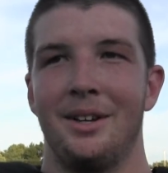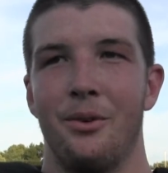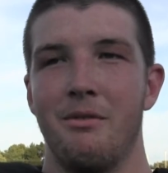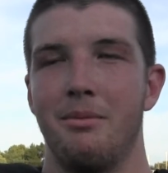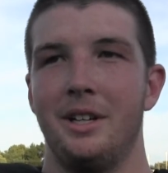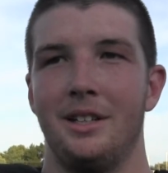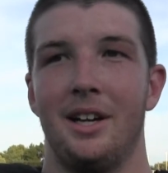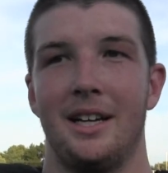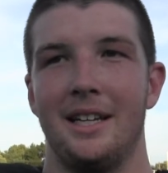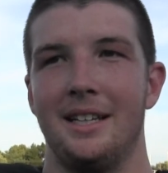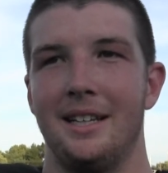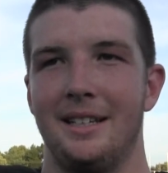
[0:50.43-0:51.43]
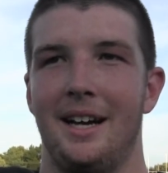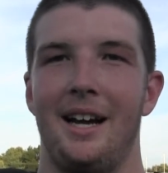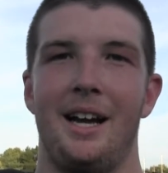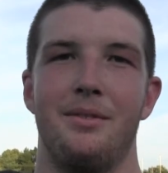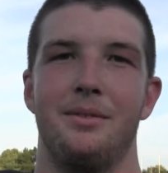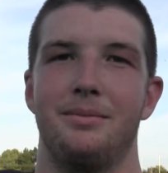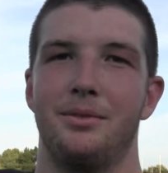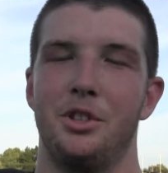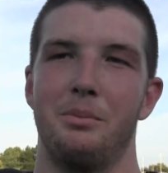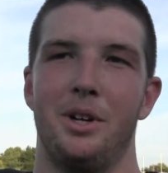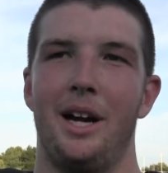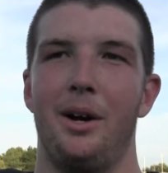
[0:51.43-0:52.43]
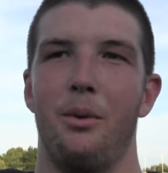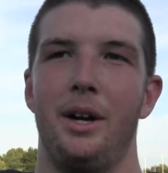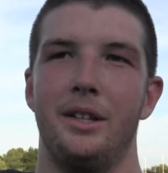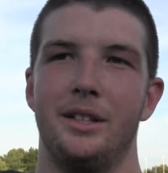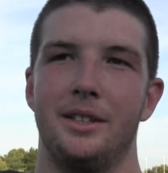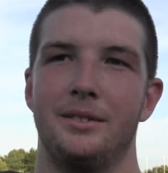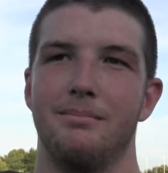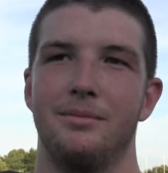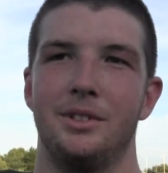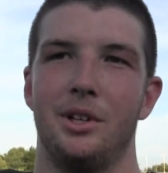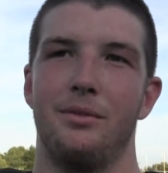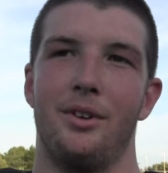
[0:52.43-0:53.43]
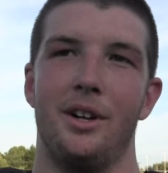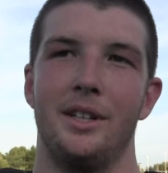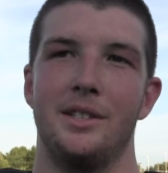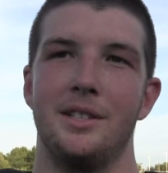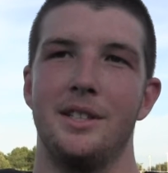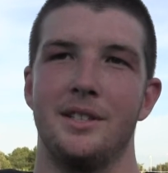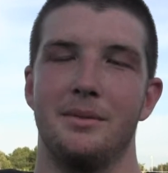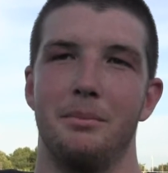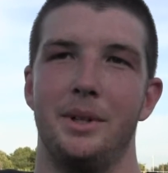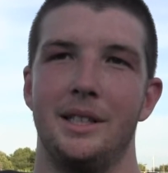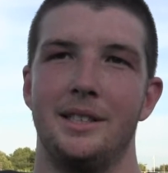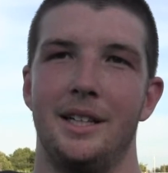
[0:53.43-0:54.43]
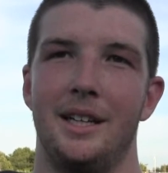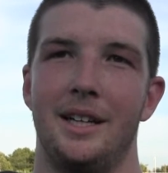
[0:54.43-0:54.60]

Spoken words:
We've been lucky to not have super hot weather so far this season, but